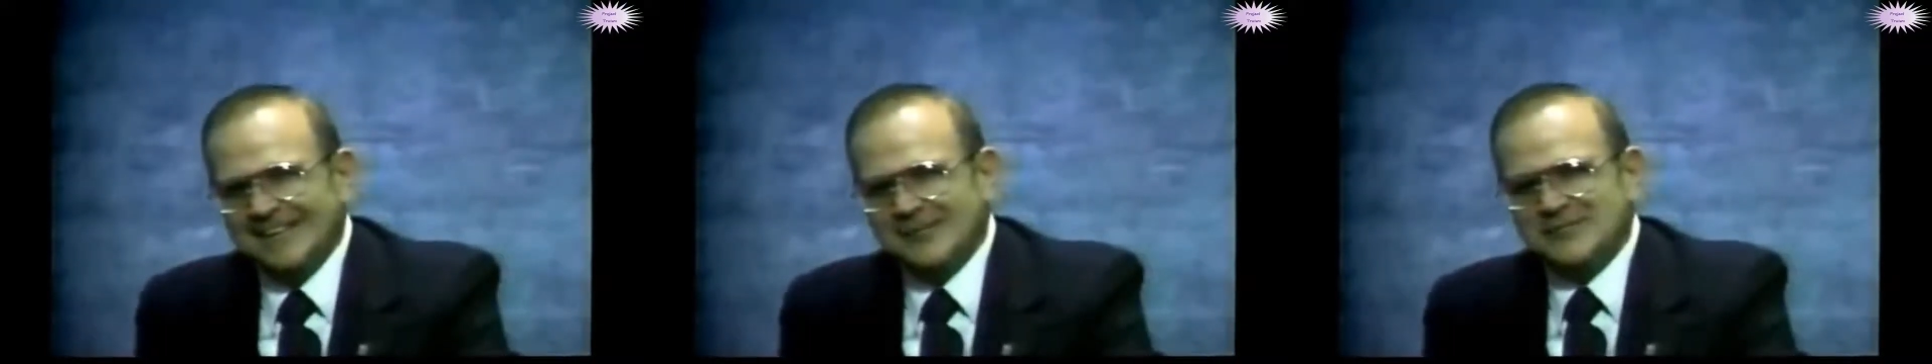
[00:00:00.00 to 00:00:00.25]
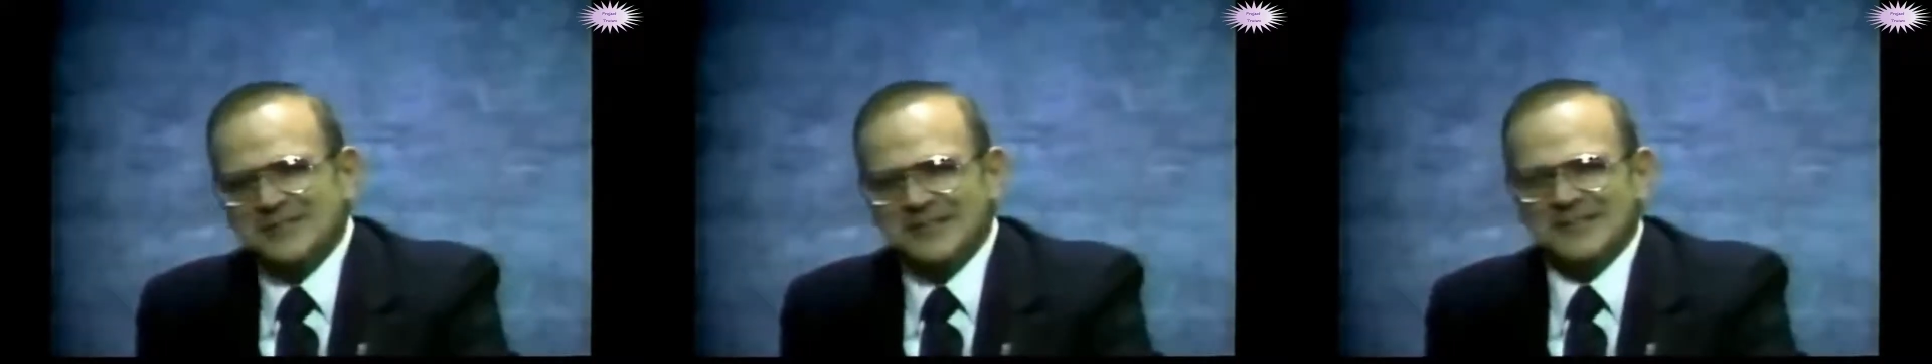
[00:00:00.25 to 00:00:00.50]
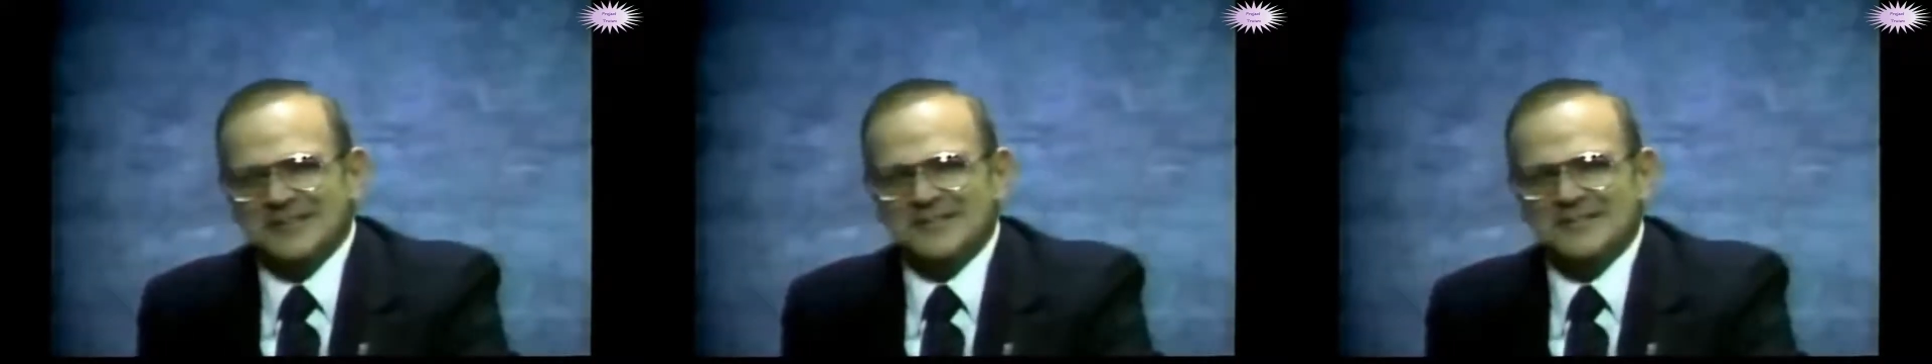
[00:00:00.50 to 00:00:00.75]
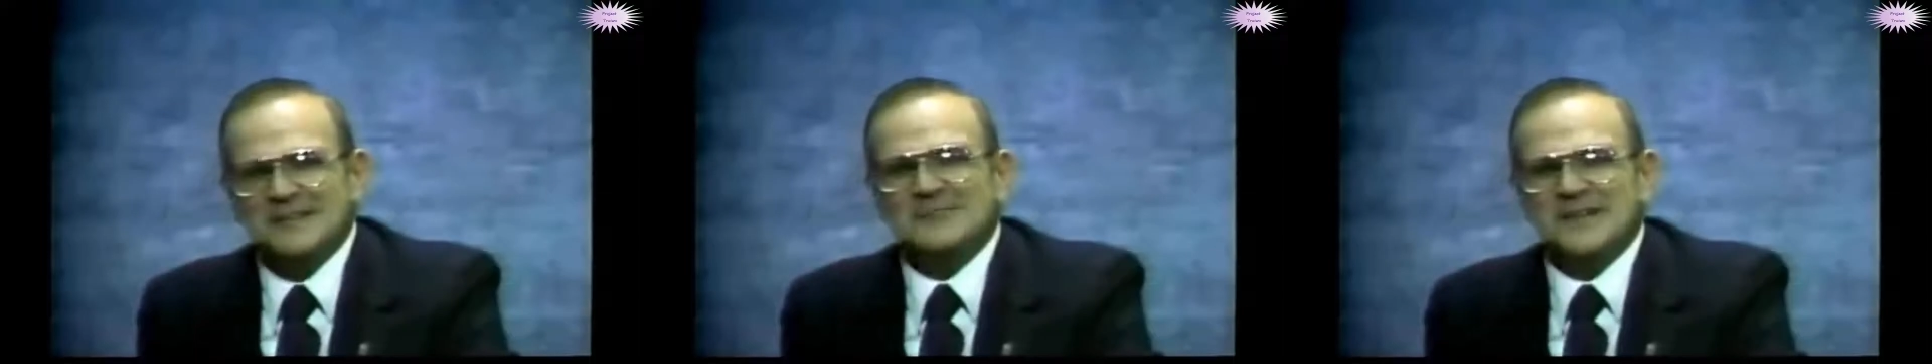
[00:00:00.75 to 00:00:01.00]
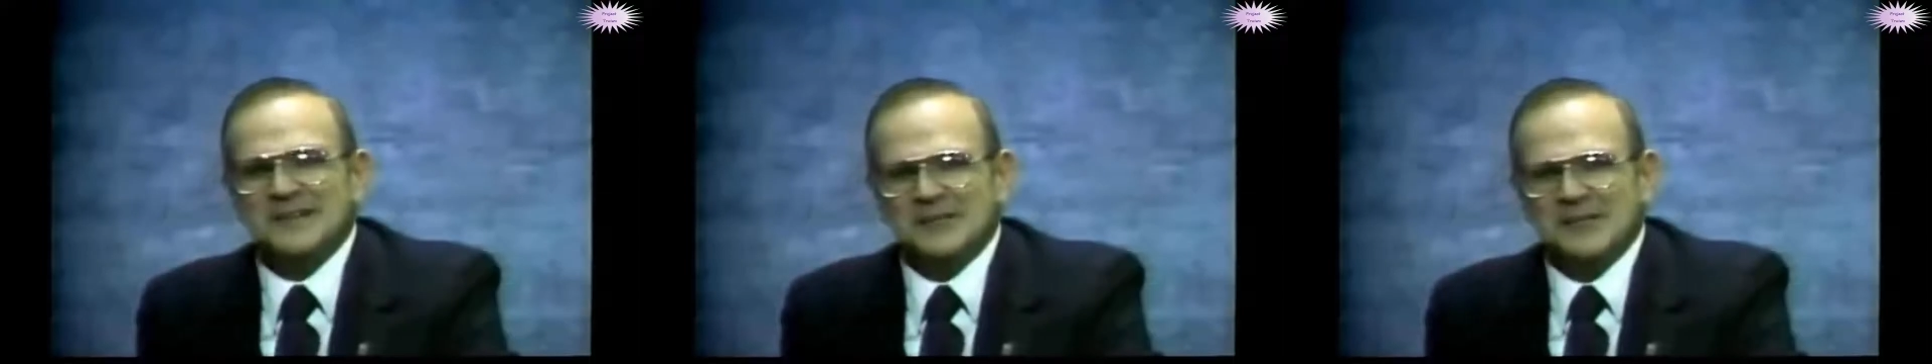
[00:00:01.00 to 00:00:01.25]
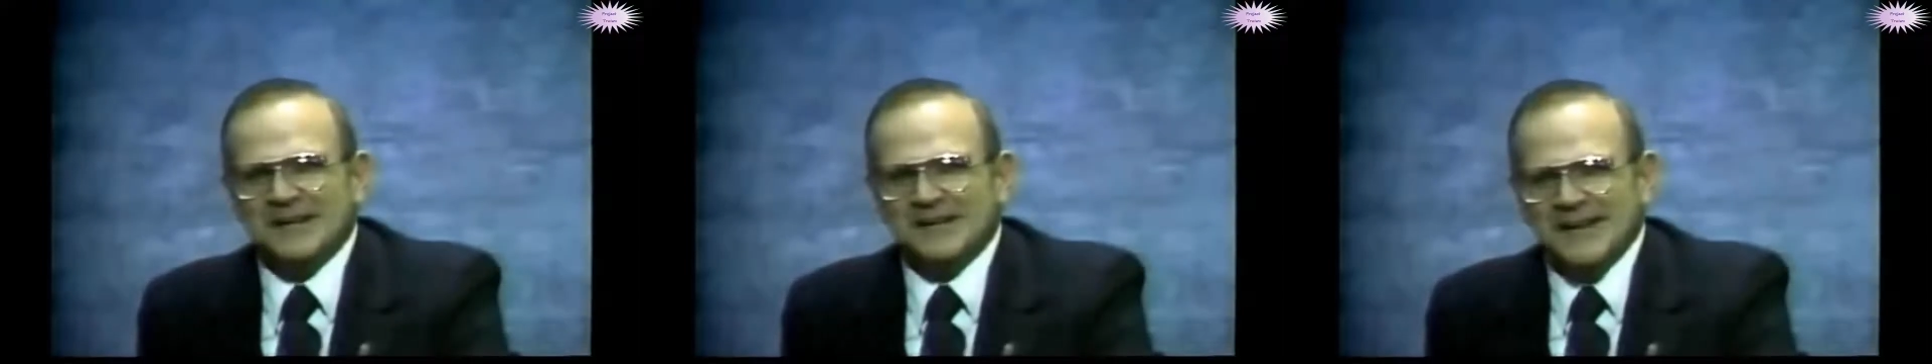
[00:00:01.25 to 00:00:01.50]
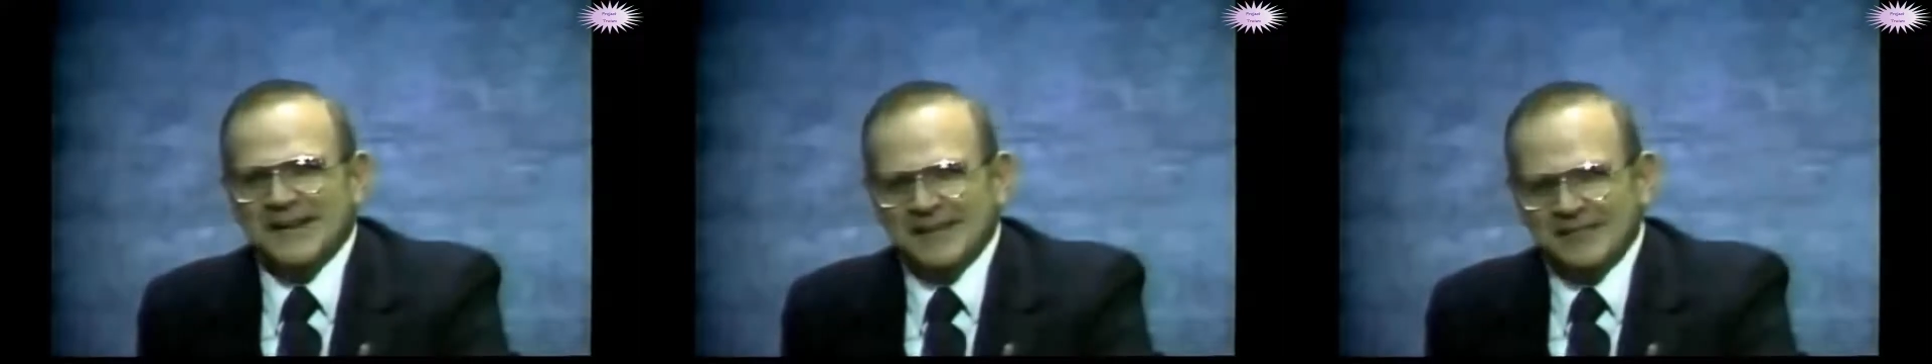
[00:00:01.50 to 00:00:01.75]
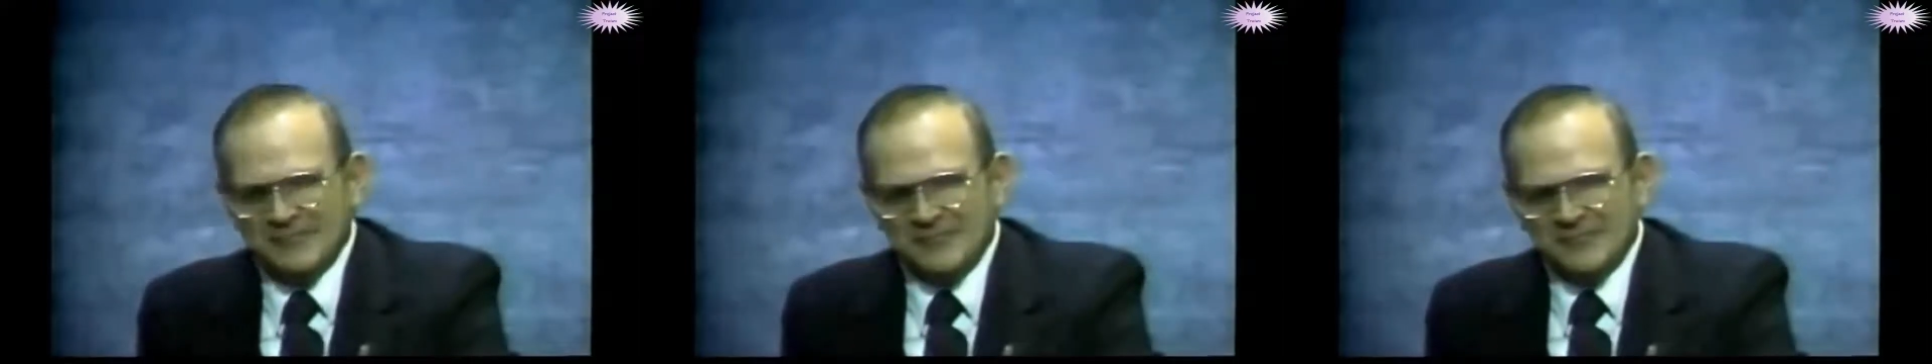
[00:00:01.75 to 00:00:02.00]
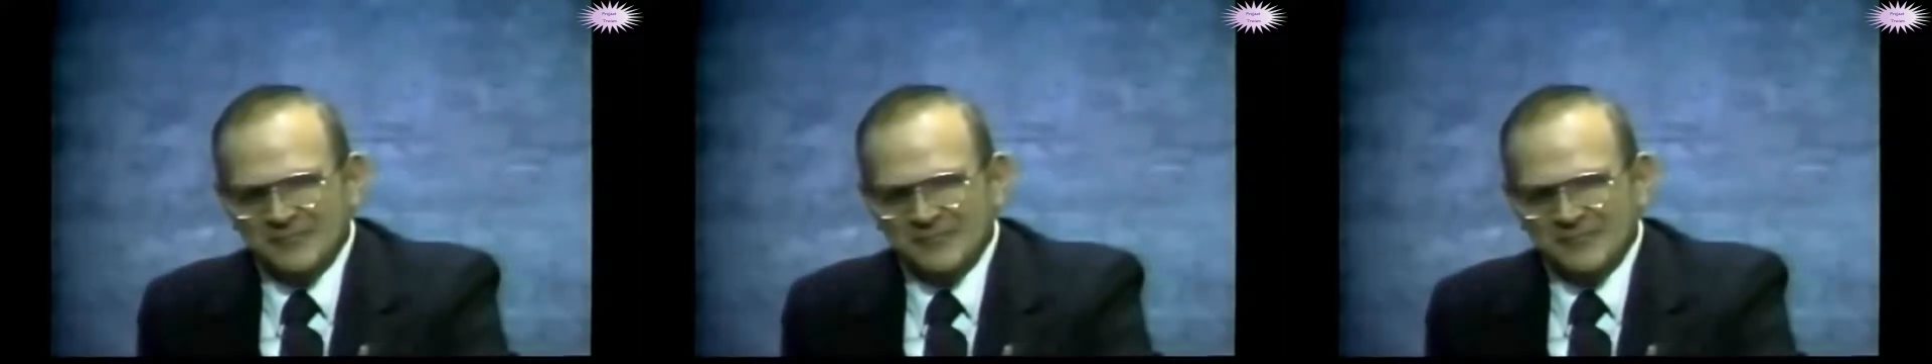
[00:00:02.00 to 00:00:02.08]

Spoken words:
I was going to do something about that.